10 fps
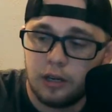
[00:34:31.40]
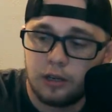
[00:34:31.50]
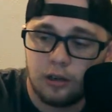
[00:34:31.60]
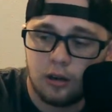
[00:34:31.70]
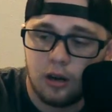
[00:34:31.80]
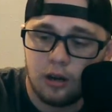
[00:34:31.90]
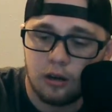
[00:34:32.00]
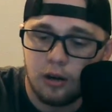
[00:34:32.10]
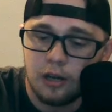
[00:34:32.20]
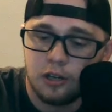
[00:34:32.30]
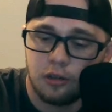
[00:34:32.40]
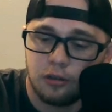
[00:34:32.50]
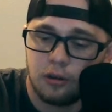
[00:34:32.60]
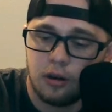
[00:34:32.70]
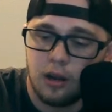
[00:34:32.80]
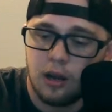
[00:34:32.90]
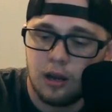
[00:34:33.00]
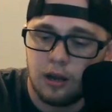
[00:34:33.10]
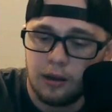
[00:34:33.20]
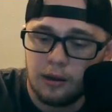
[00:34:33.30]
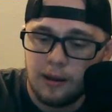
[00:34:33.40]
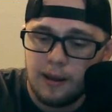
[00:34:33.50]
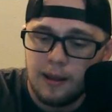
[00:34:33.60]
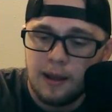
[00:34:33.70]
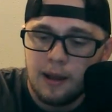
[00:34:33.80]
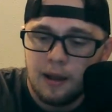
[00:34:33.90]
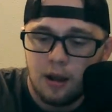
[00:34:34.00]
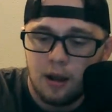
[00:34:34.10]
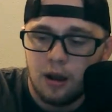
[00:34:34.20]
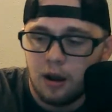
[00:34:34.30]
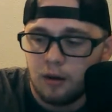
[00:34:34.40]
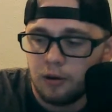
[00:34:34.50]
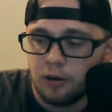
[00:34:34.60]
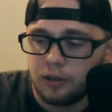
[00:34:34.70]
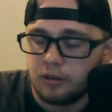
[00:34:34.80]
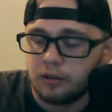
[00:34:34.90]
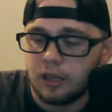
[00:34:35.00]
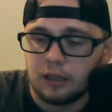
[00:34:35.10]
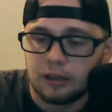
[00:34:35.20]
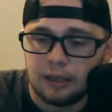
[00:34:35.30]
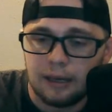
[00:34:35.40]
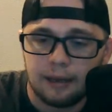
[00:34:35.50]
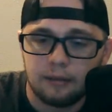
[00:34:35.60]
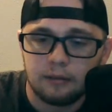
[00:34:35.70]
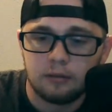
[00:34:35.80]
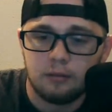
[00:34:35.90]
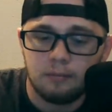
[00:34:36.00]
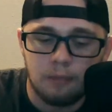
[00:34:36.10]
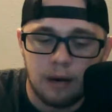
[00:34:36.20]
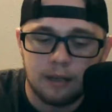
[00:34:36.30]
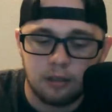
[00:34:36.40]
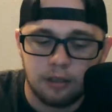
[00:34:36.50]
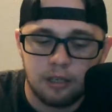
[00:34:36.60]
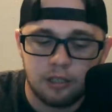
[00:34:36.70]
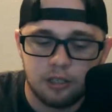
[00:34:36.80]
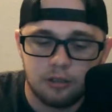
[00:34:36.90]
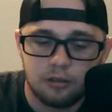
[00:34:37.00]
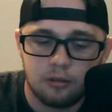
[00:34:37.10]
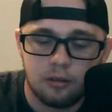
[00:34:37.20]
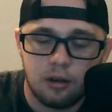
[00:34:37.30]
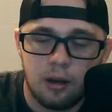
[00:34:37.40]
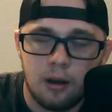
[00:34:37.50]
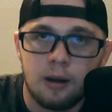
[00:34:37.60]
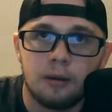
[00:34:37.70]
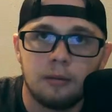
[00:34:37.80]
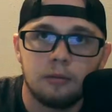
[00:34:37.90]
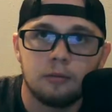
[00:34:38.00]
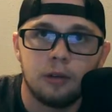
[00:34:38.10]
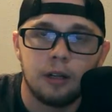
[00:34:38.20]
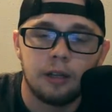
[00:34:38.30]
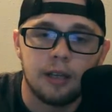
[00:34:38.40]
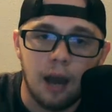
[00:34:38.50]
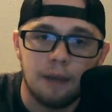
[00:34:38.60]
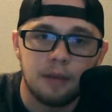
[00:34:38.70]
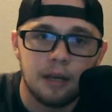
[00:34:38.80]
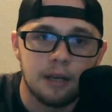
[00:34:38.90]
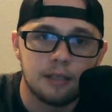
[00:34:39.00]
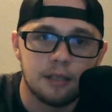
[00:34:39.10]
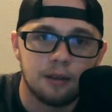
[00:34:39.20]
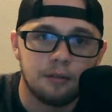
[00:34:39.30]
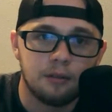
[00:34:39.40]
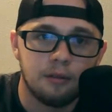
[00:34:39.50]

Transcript: your grandchildren. I really do think that Mike Leach really got me into